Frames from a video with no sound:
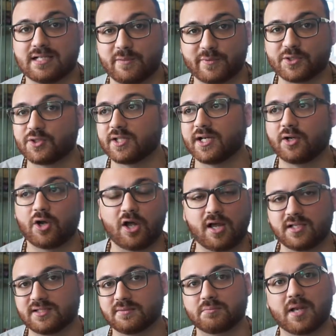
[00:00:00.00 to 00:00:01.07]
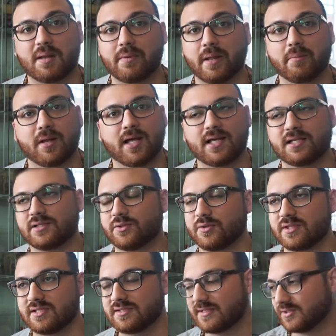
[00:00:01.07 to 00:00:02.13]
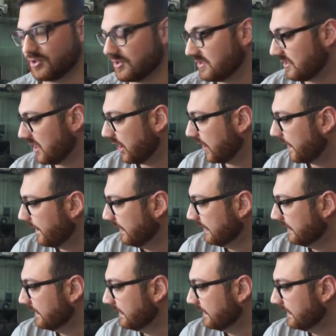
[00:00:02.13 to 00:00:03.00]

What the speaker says: How much do they cost? And blah blah blah. So this is just a